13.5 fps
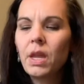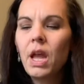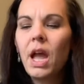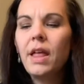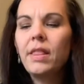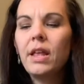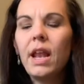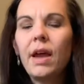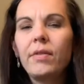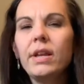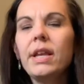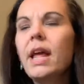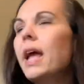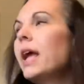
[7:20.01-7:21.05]
And then every
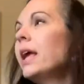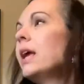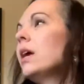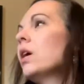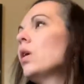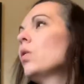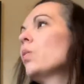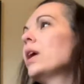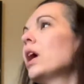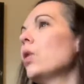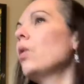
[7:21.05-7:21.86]
day we go